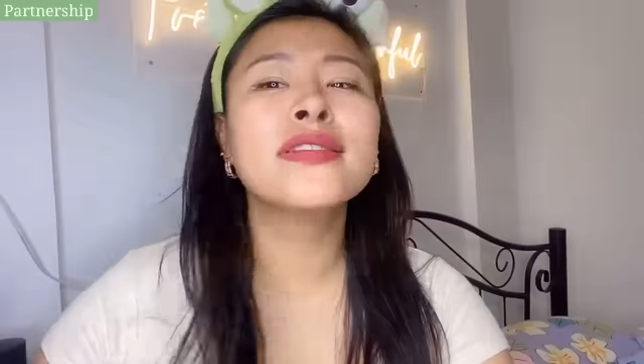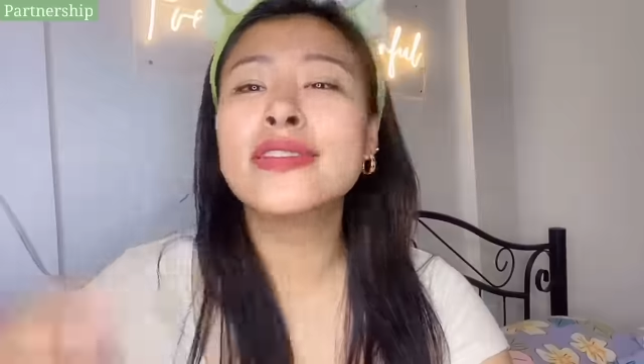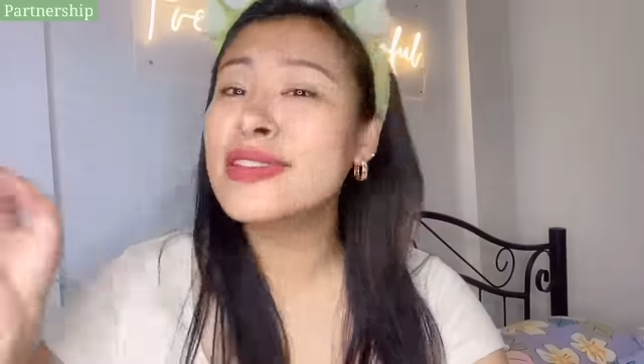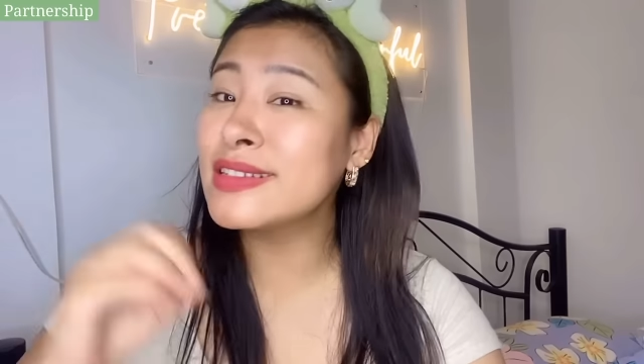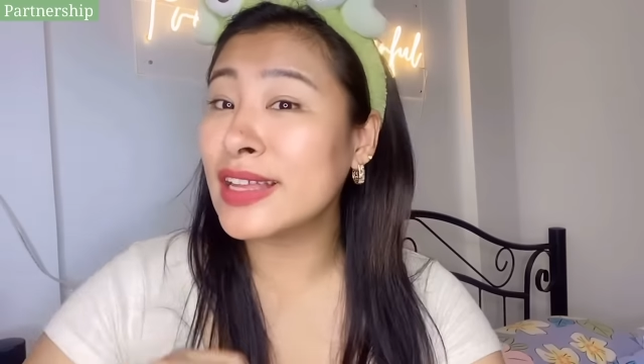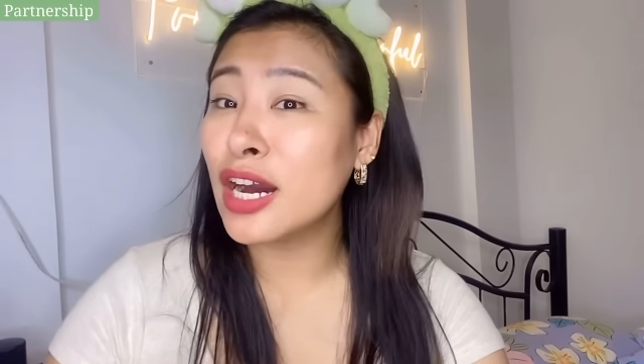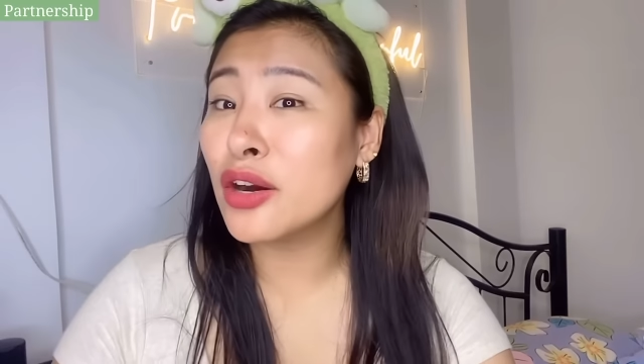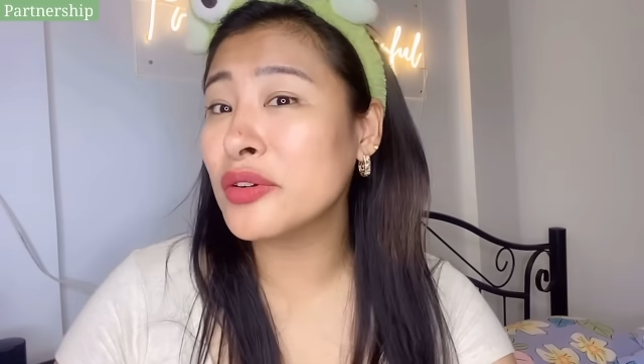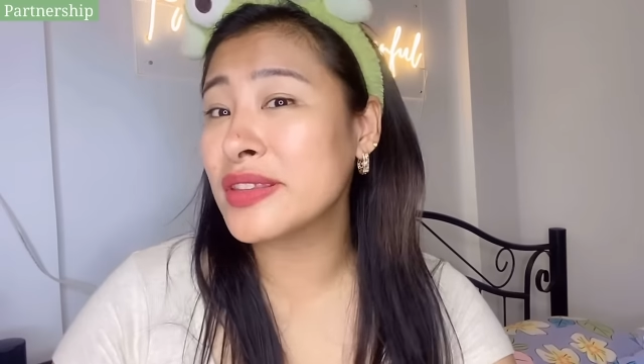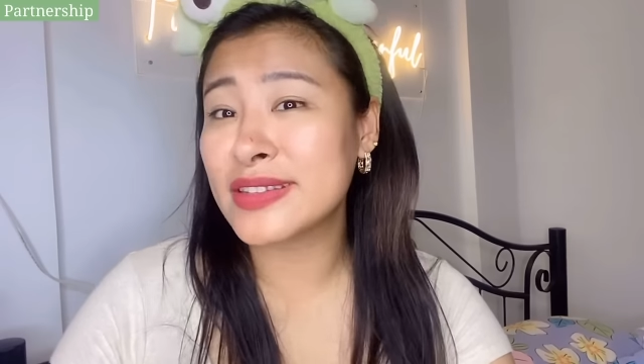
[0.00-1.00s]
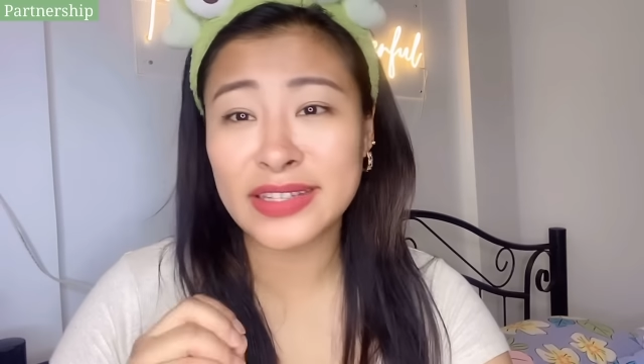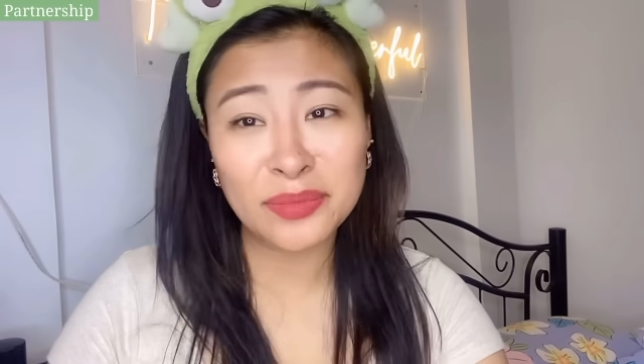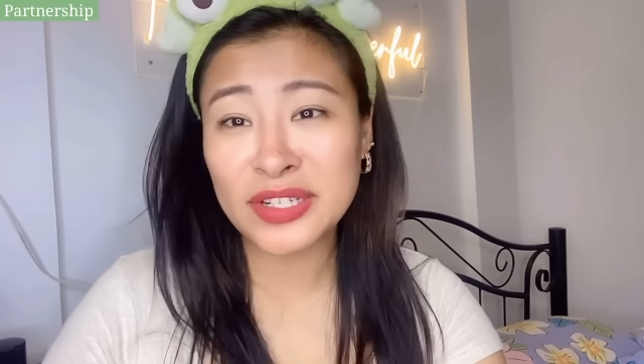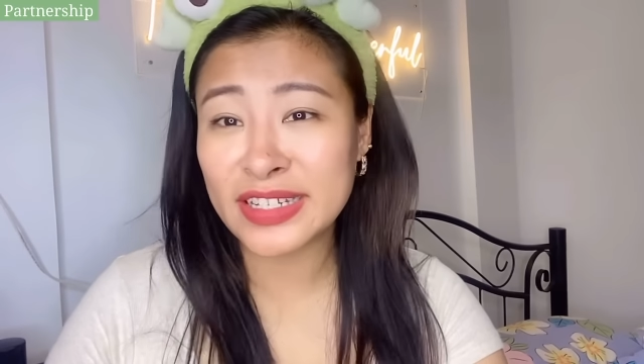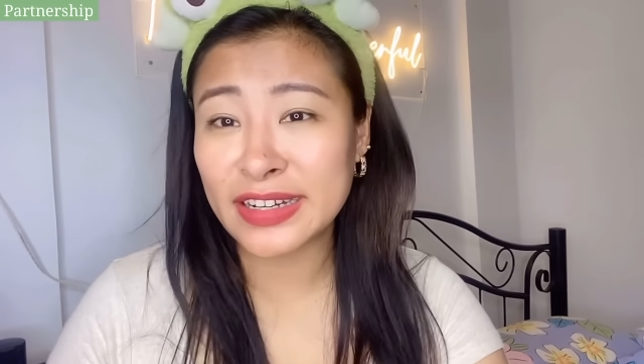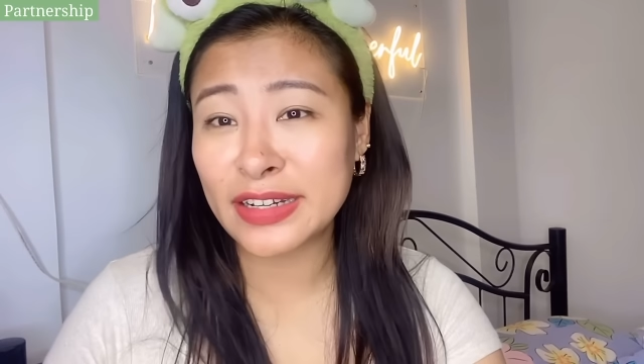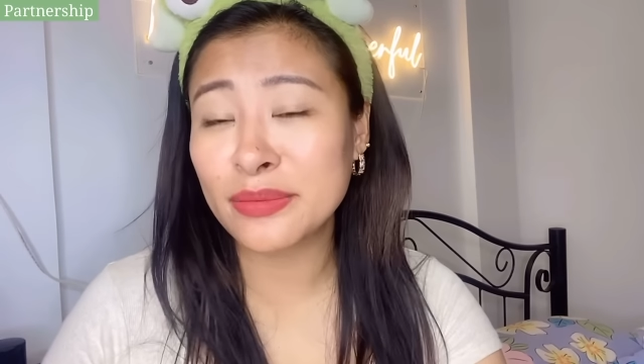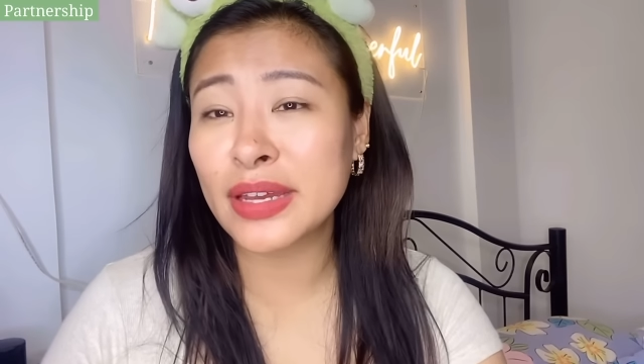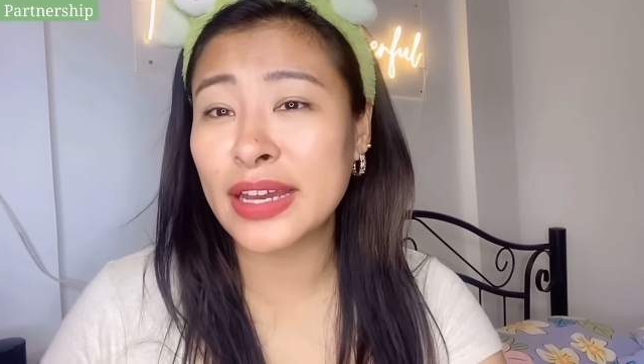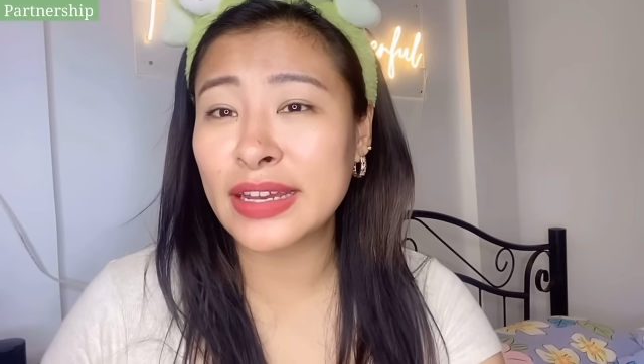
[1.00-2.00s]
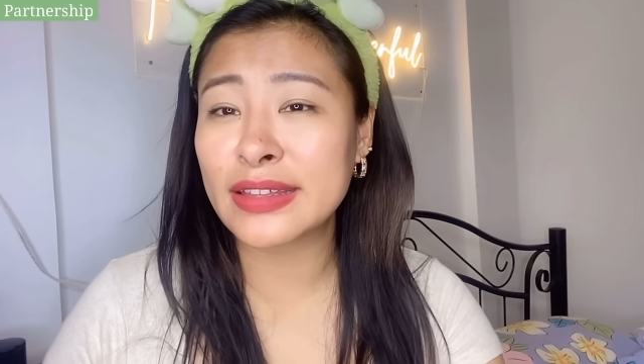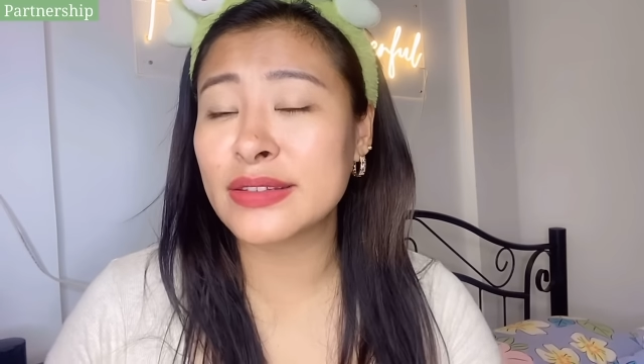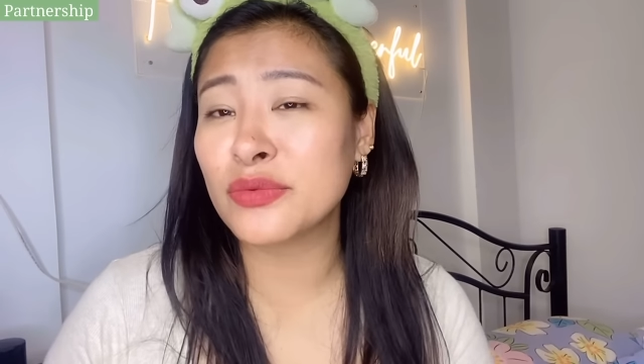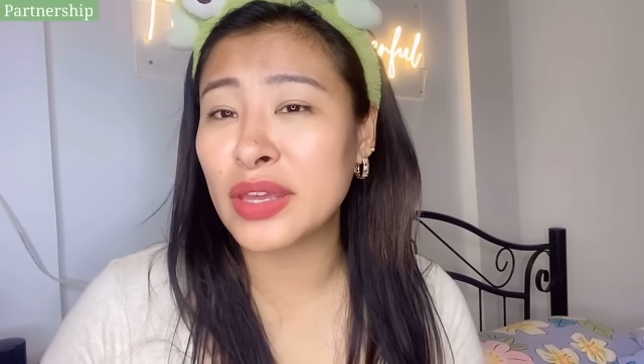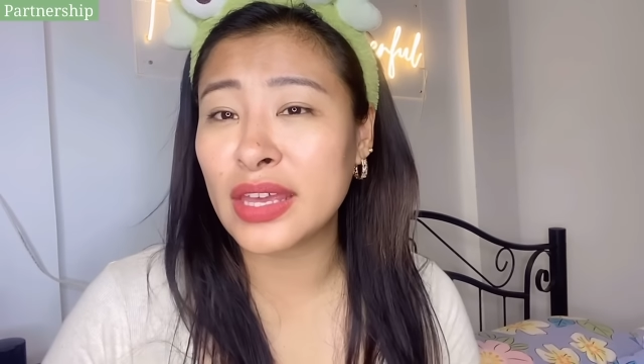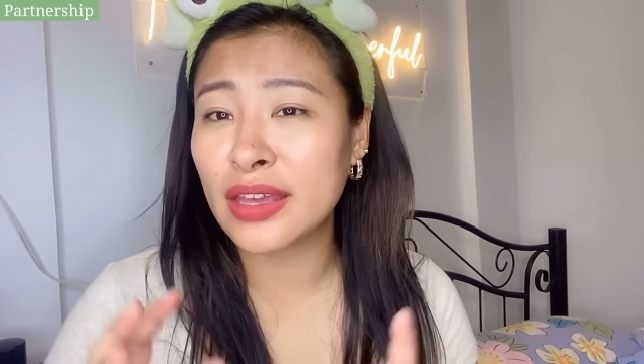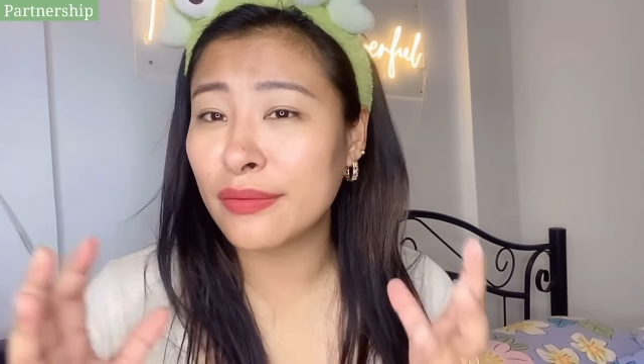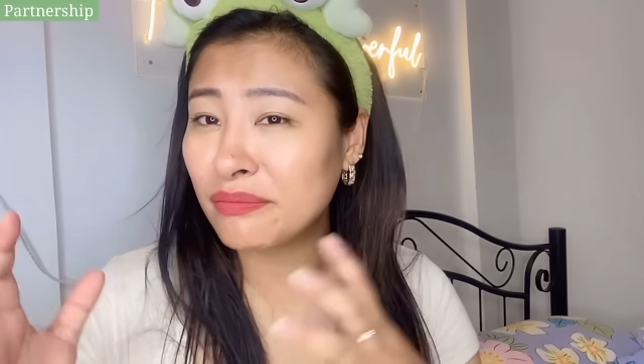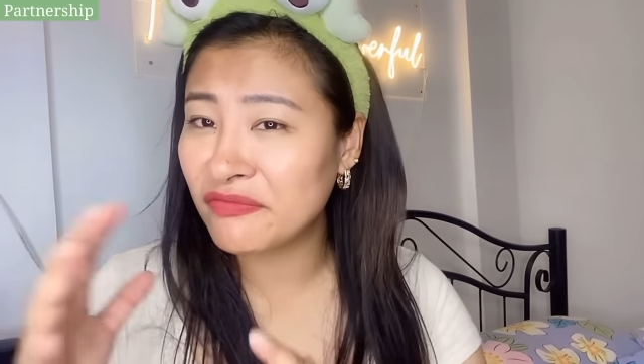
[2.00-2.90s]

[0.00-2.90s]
Since now it's summertime and we